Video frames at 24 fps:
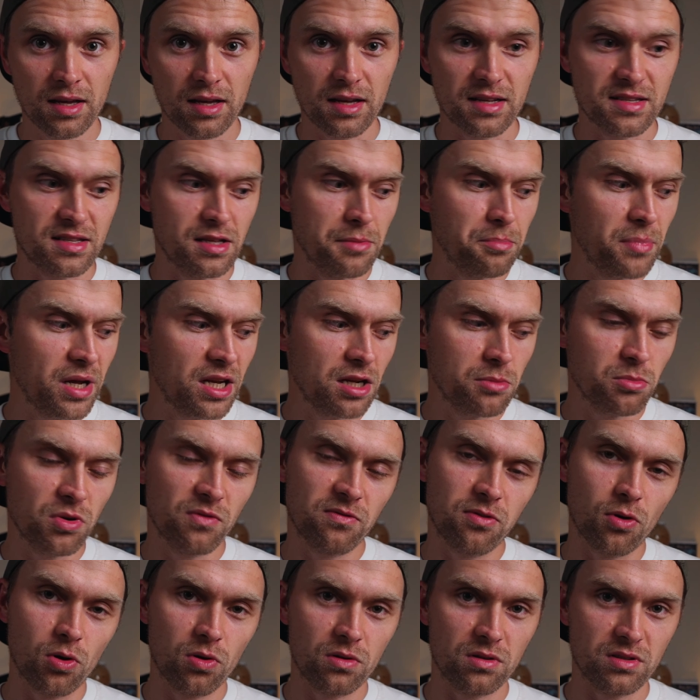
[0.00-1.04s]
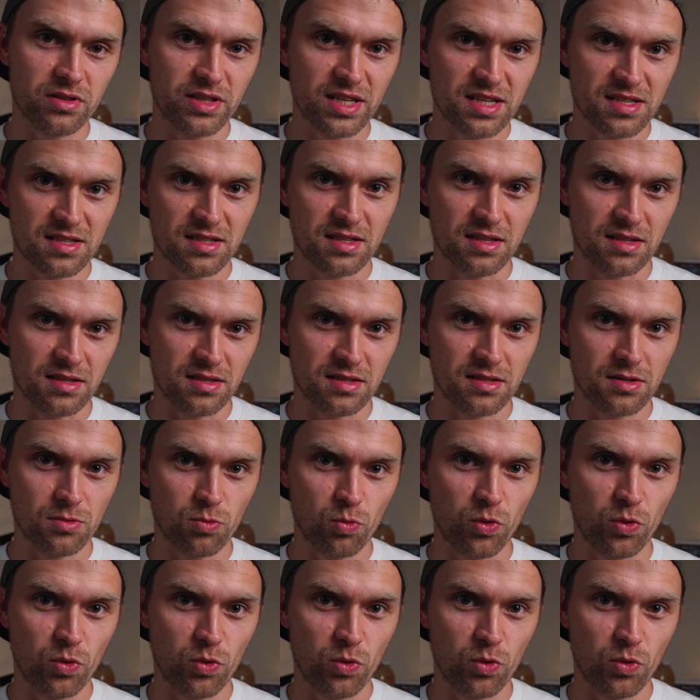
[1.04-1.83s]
is the minimum focal distance,